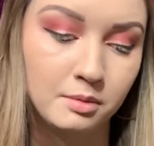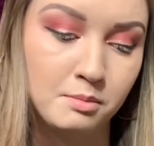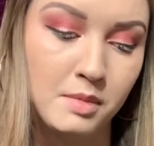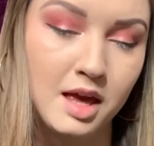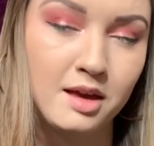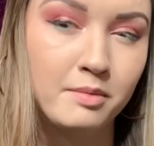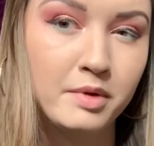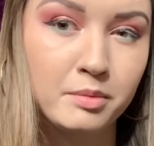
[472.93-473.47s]

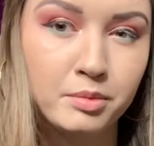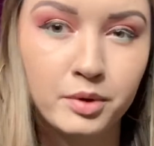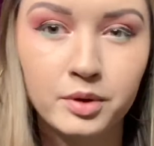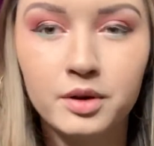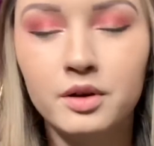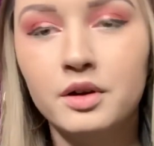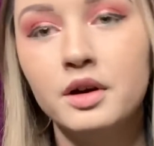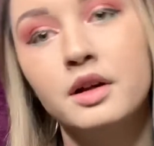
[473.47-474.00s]
maybe put
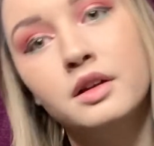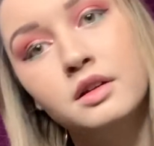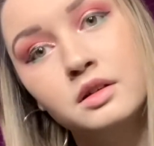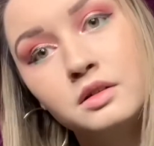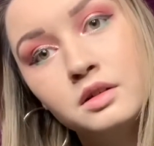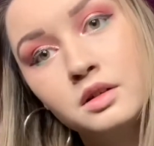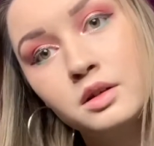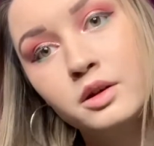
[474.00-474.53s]
on
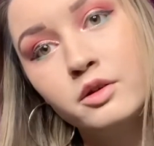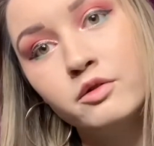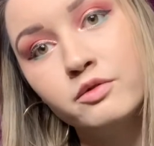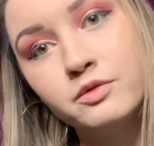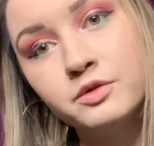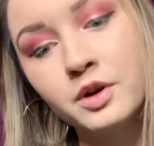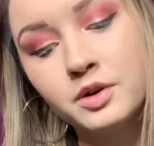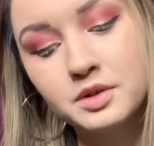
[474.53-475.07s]

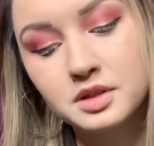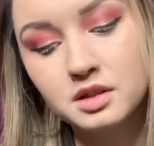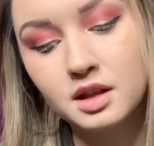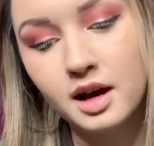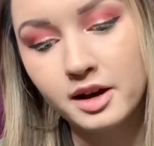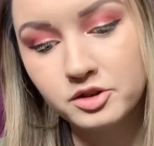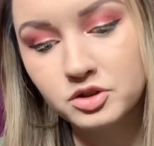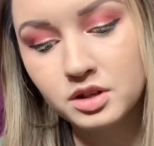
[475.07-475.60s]
false
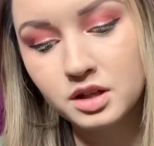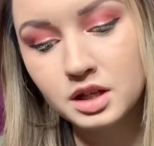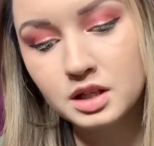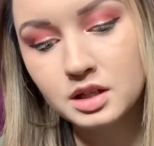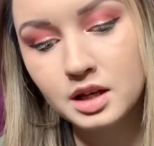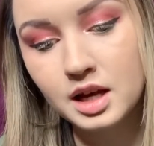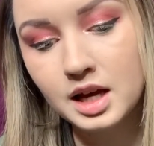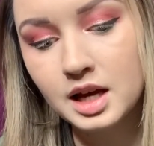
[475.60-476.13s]

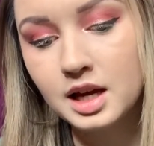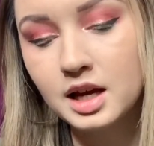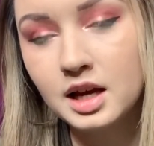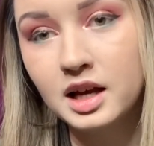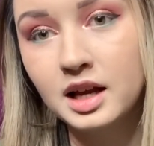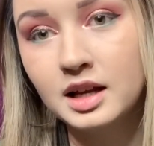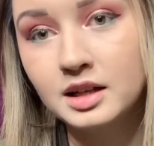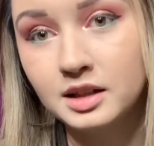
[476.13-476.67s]
lashes
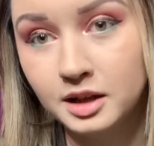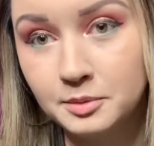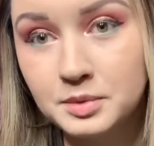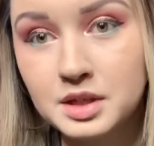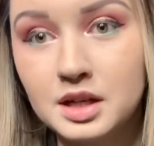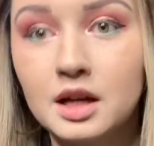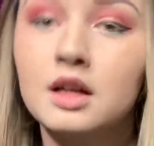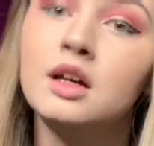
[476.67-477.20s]
and
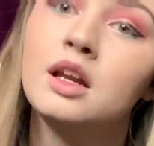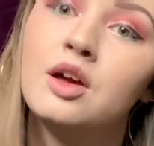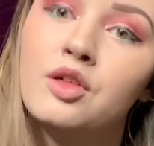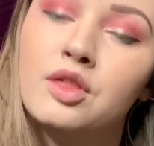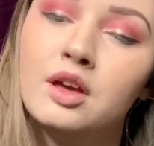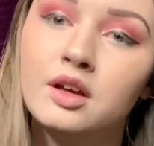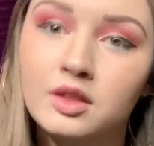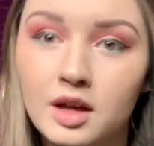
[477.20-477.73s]
lipstick, and I
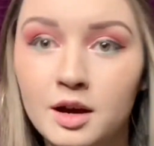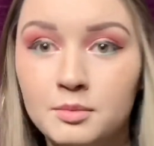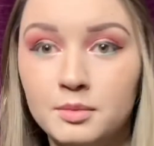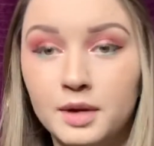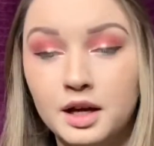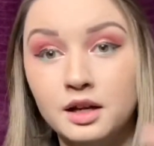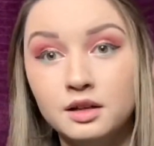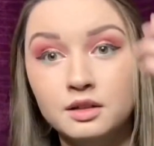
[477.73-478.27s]
think that
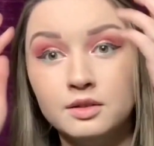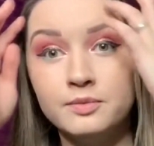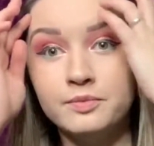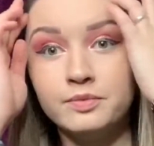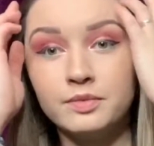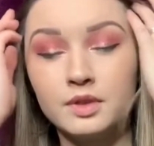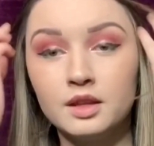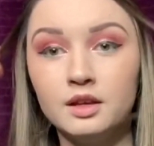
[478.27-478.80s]
might
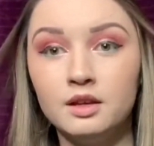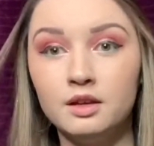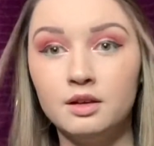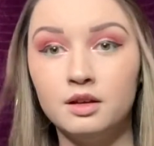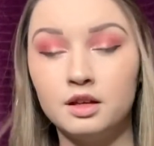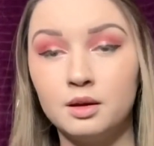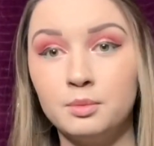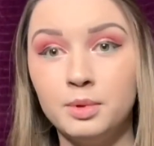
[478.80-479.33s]

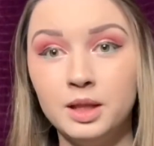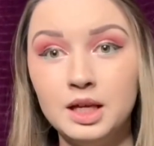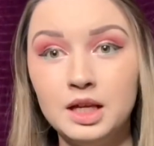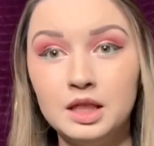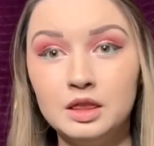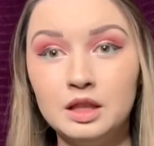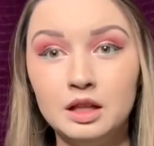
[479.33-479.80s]
complete the